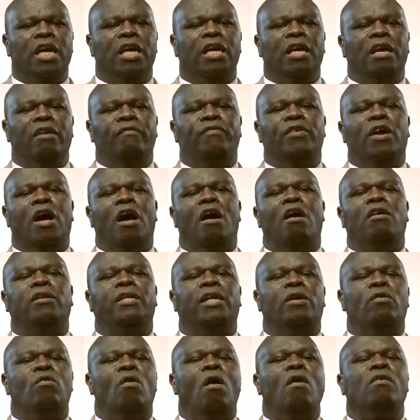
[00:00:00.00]
If you're on
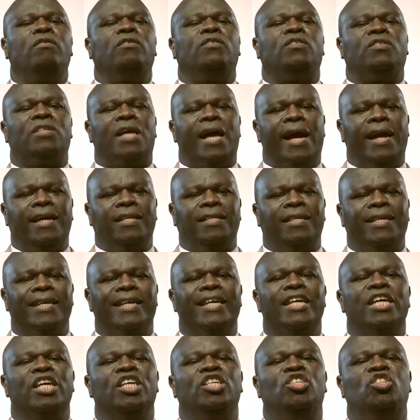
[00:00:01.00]
the wrong side,
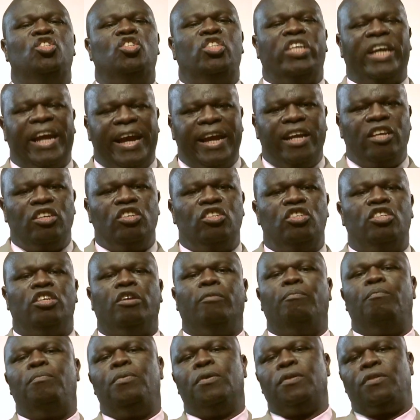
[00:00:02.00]
change
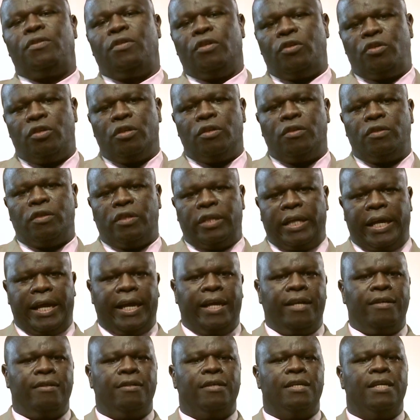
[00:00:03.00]
position
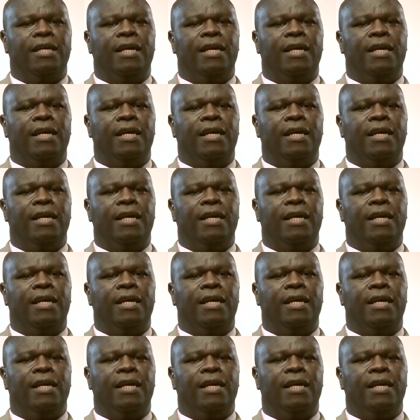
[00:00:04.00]
today